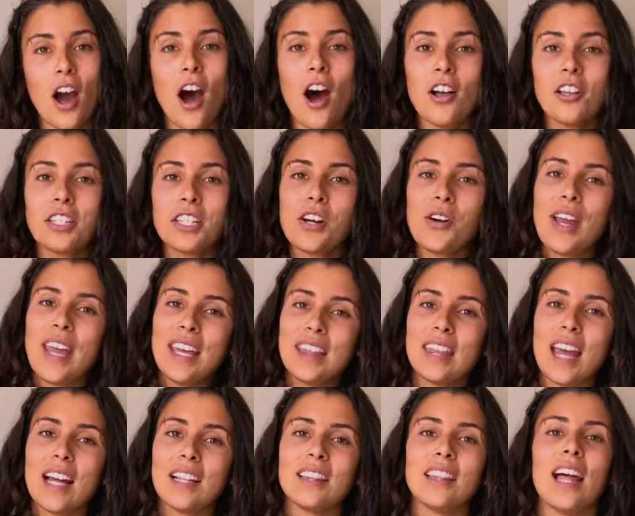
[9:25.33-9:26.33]
Also hit
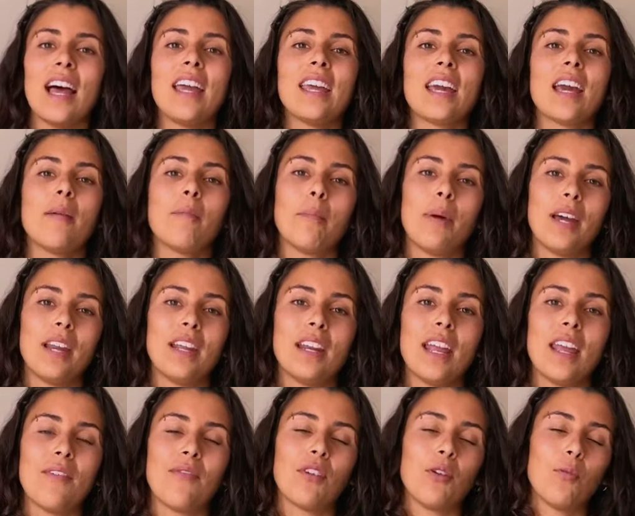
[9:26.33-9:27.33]
that like button
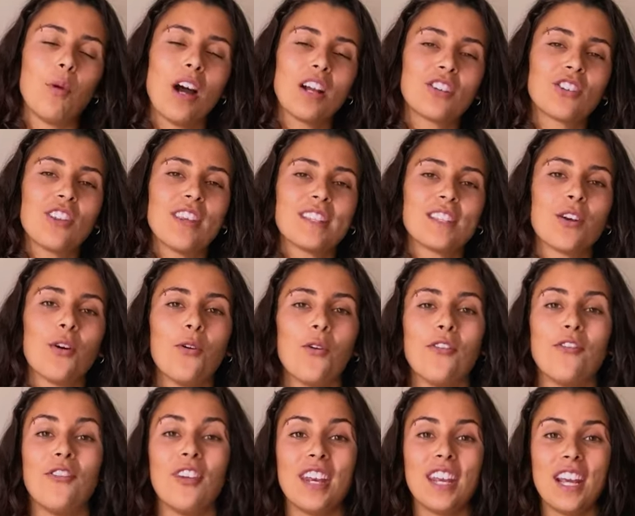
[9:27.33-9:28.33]
if you watch this
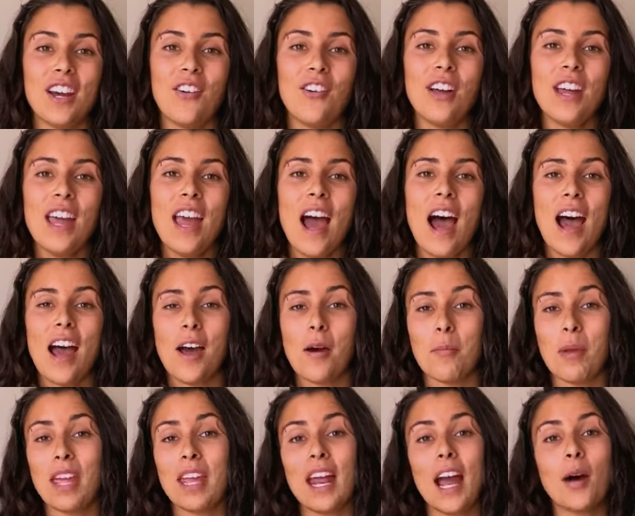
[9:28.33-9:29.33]
whole video.
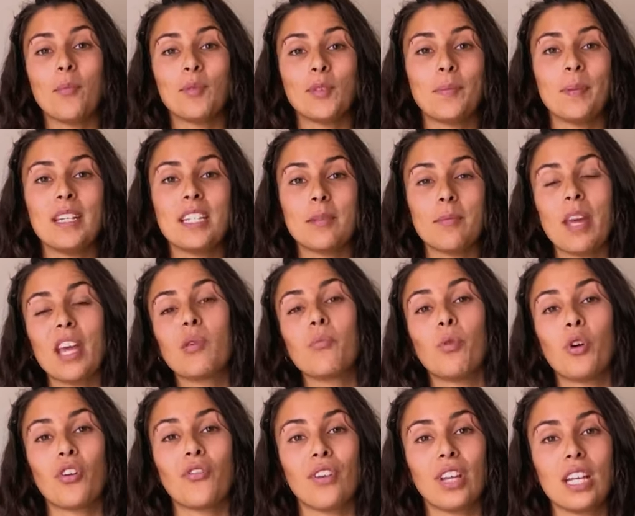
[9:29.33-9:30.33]
It helps me to make
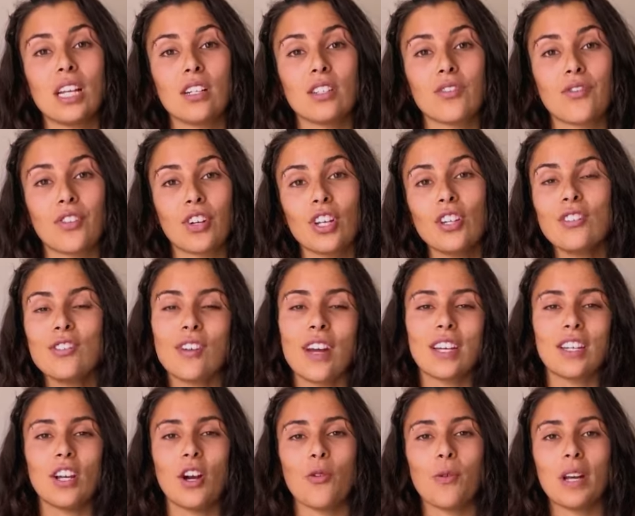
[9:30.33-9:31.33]
more videos for you so
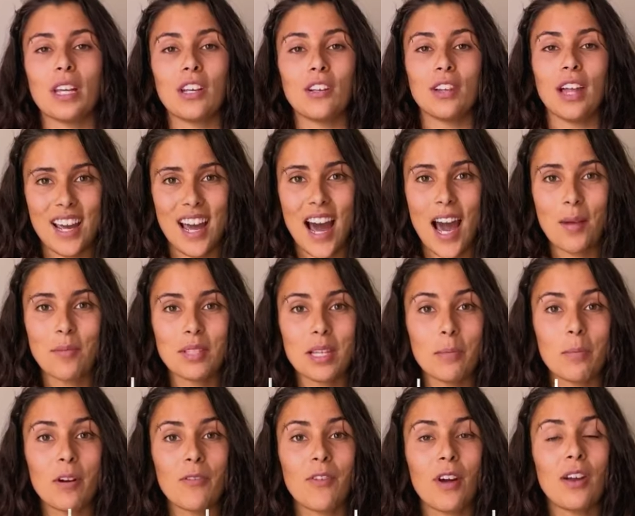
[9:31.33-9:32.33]
I know what you like. I'm
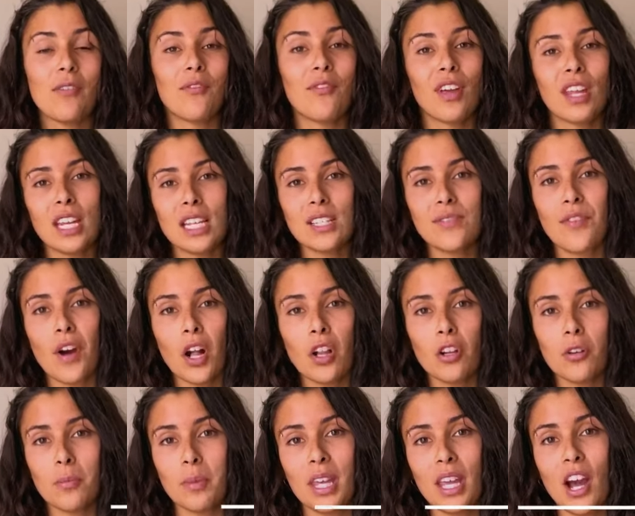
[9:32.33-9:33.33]
Summer Fun Fitness.
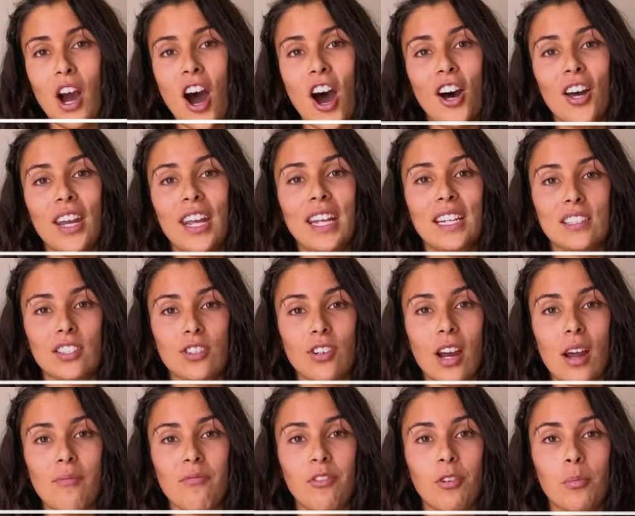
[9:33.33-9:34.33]
Follow me on
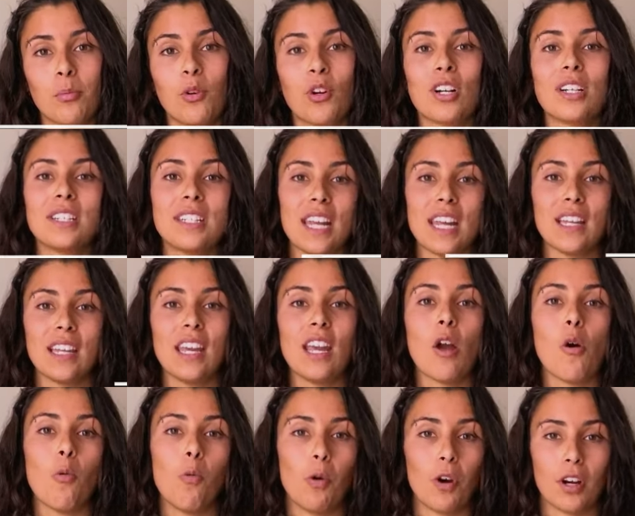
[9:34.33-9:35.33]
Instagram for more
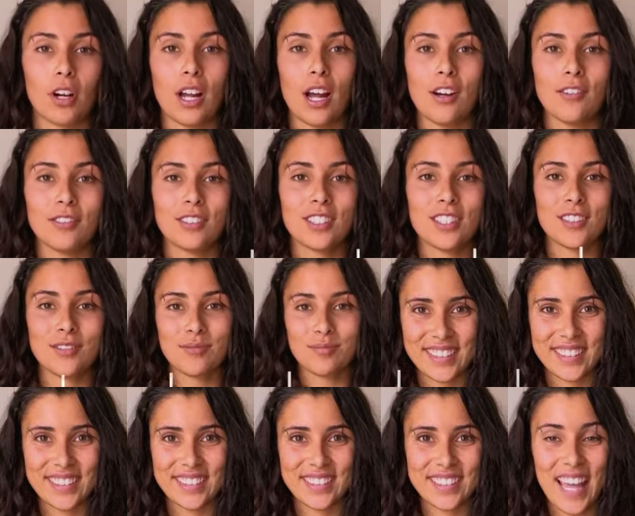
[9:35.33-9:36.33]
daily workouts.
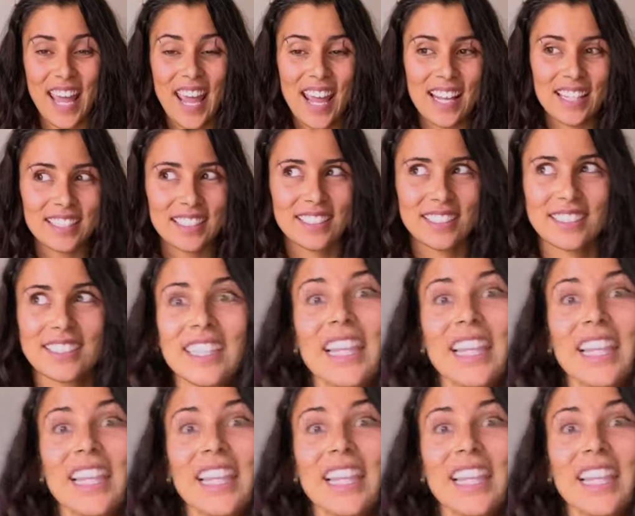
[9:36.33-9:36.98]
Thanks.